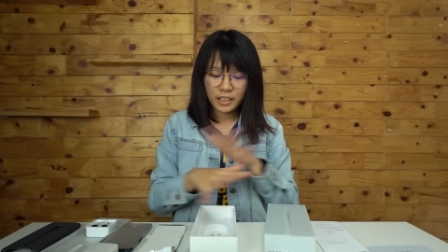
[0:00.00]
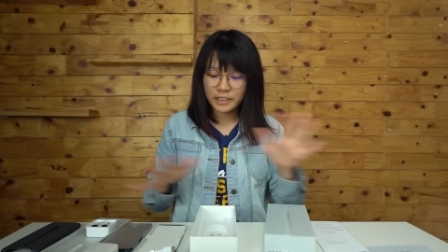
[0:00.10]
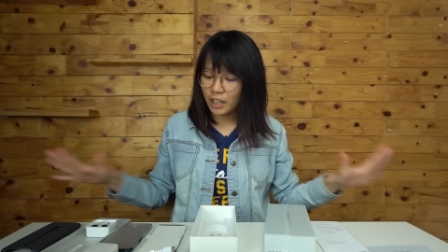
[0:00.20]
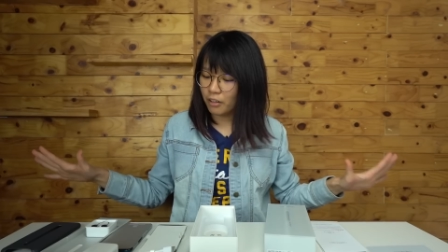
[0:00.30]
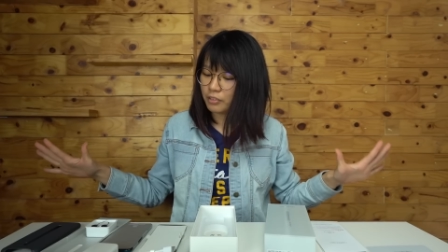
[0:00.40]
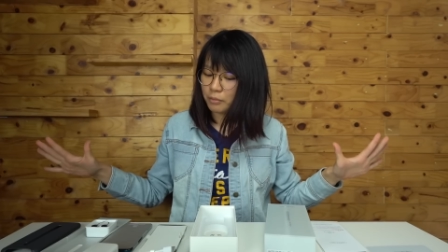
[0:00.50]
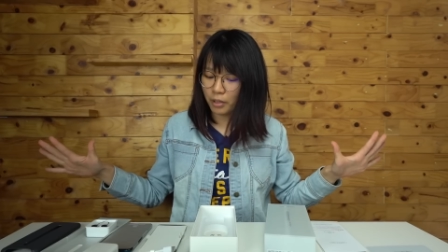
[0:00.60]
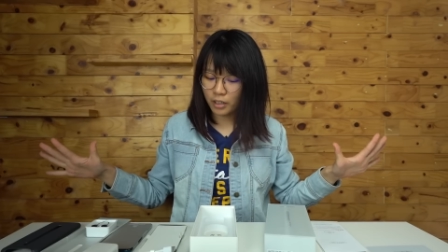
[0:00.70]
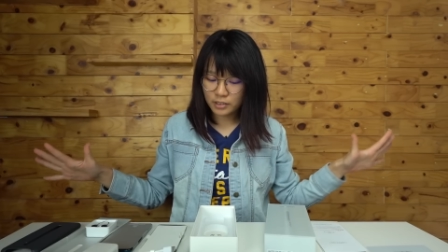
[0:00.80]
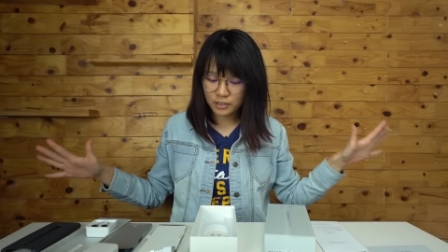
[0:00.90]
is out of the
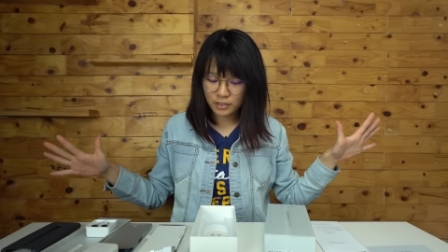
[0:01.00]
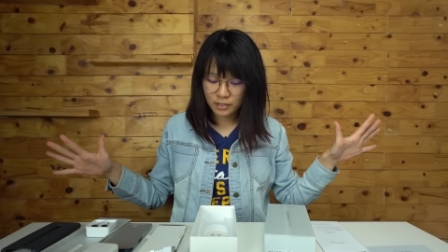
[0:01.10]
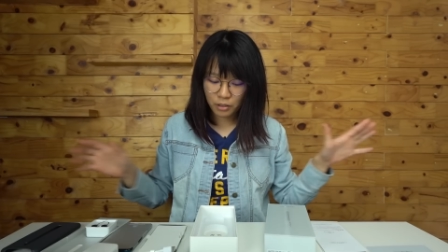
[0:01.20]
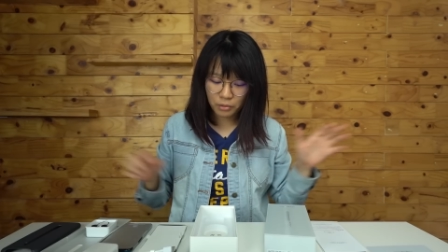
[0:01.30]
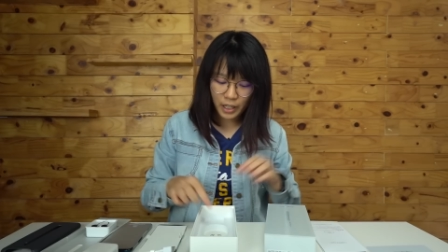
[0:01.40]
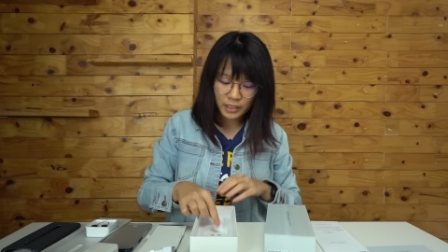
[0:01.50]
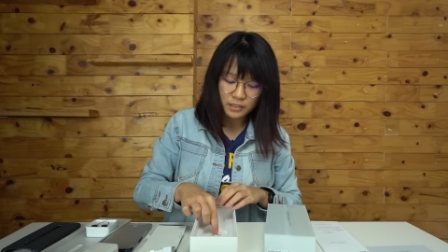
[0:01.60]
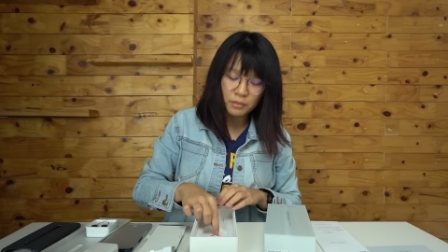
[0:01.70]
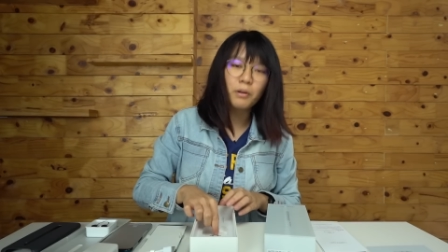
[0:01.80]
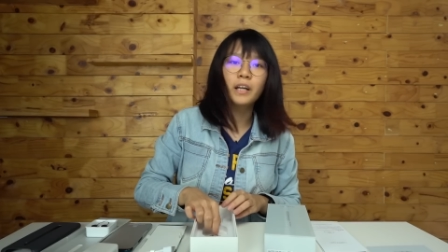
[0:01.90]
box. Oh
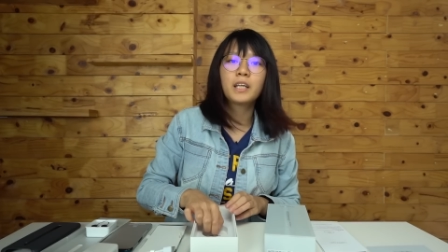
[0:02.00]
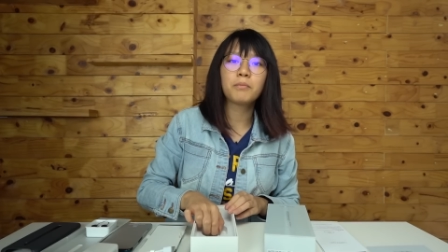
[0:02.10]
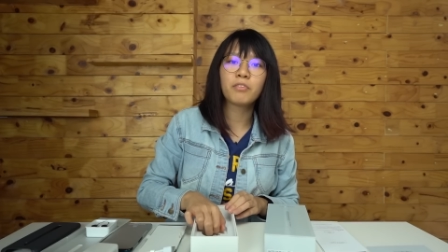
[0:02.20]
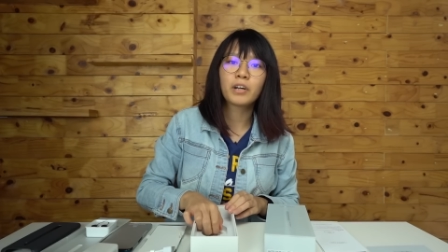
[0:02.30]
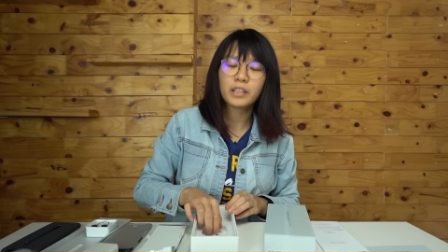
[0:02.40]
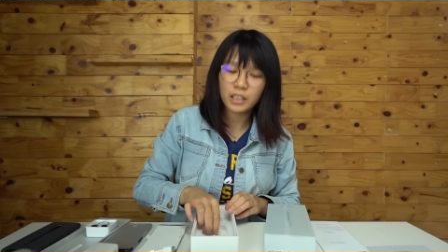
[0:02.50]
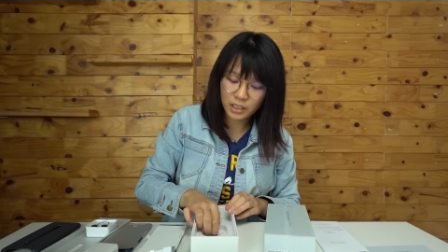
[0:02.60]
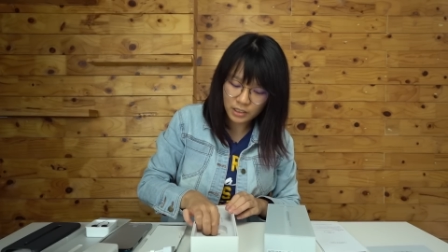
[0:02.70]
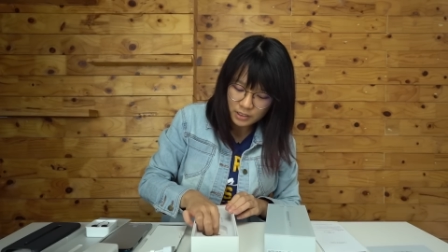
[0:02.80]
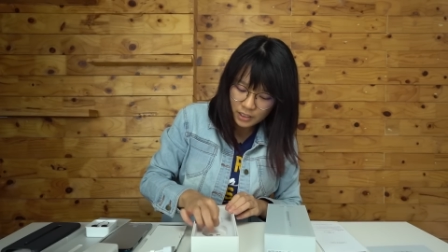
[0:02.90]
yes, why I keep forgetting
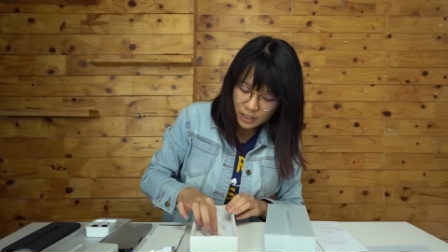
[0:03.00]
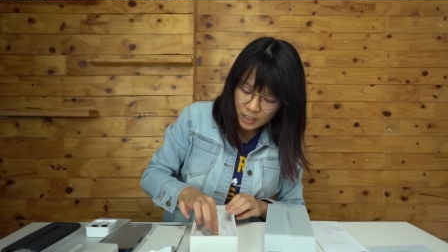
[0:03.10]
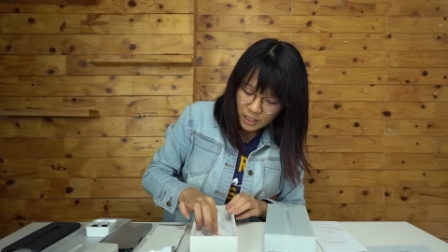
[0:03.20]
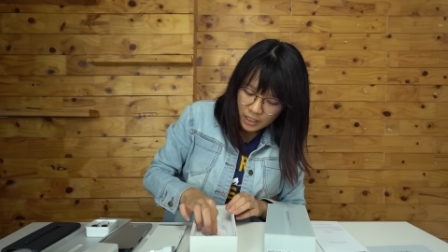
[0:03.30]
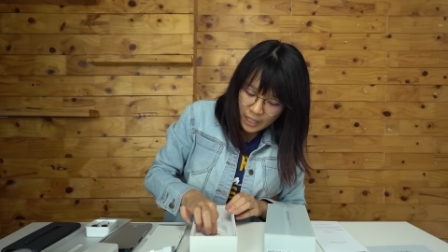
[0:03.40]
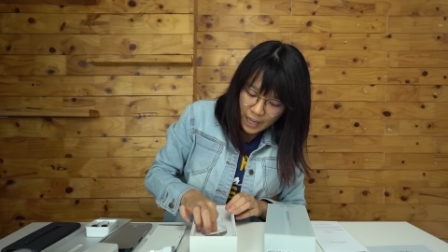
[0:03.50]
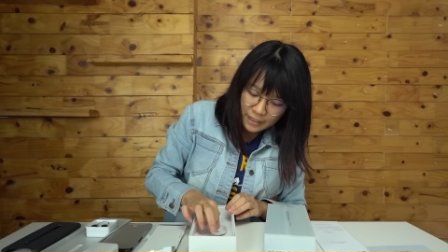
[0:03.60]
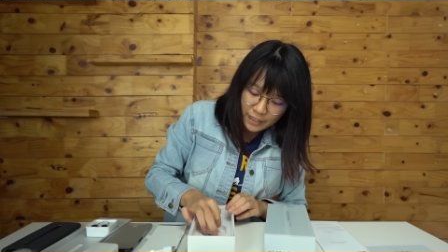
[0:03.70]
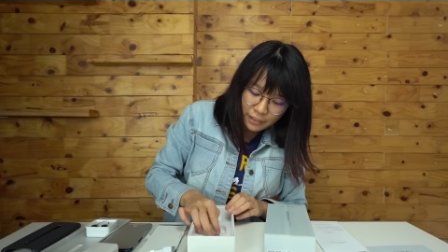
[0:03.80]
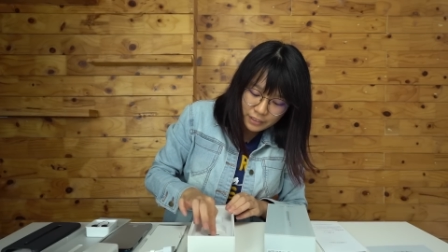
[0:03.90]
this.
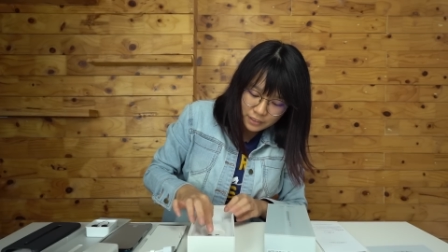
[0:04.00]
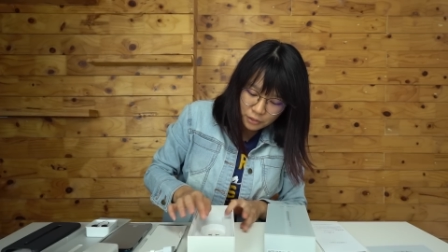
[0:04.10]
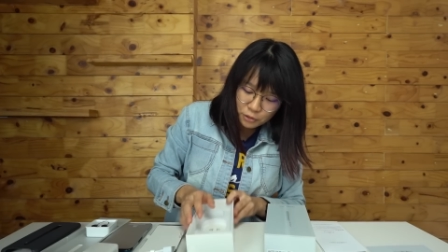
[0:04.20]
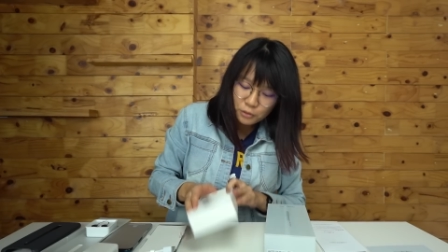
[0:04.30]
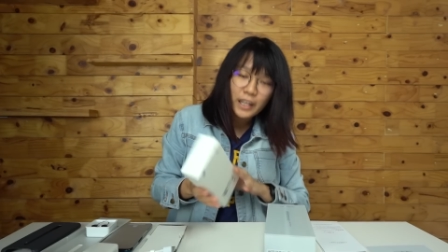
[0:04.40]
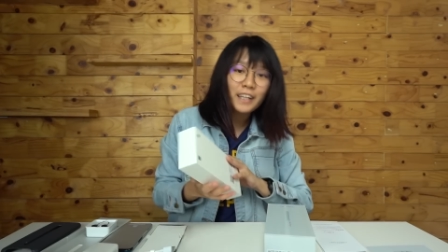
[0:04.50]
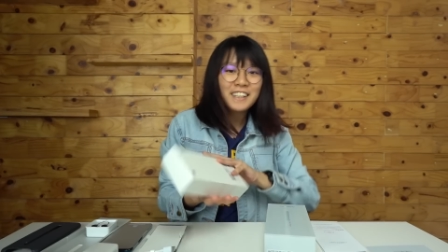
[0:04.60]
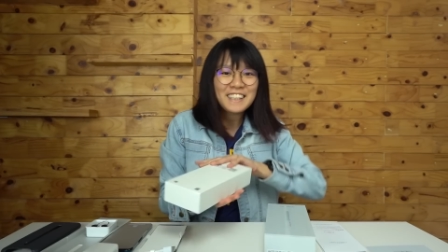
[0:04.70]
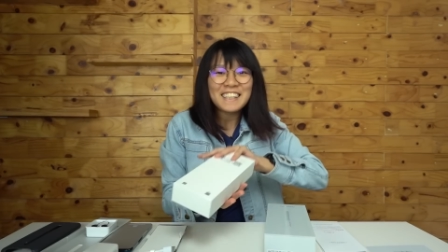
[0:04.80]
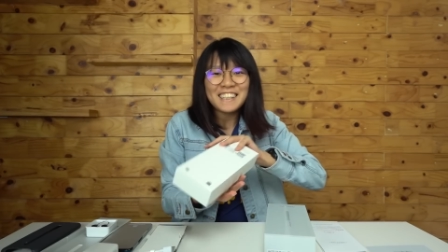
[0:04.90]
And there is also
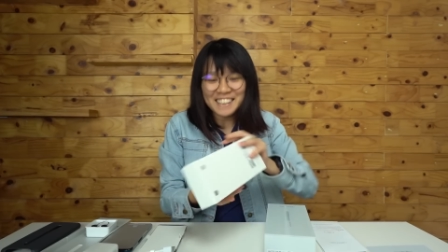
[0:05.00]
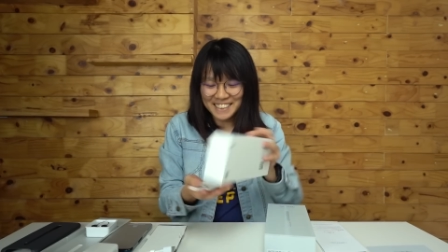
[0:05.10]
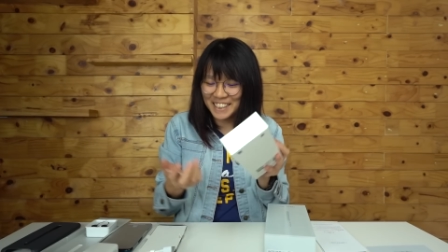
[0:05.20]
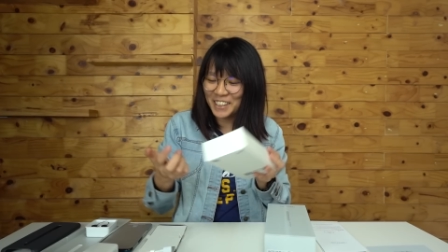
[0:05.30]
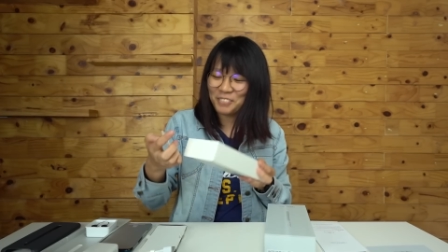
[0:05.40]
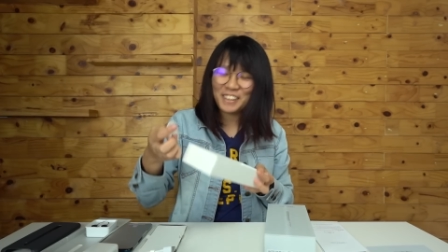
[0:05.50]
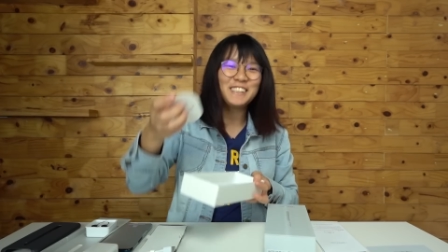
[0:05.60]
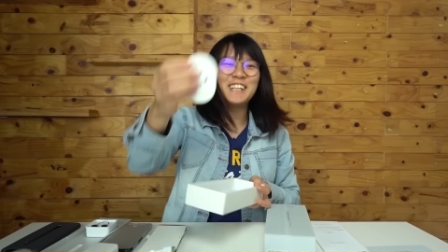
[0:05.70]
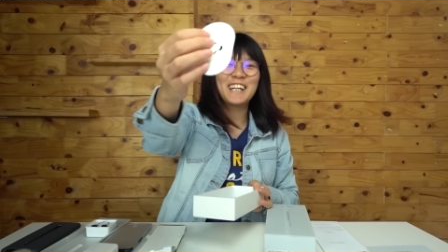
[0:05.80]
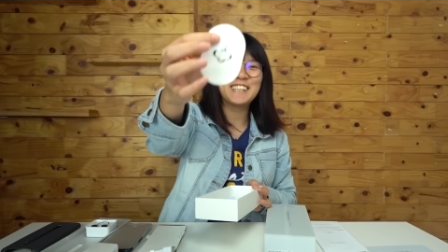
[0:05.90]
a SIM
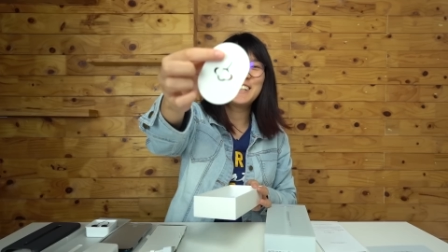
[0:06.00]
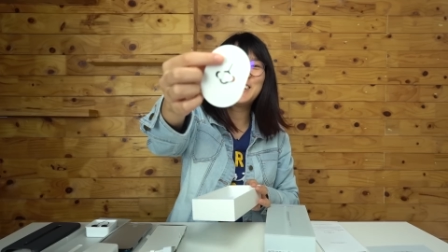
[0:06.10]
ejector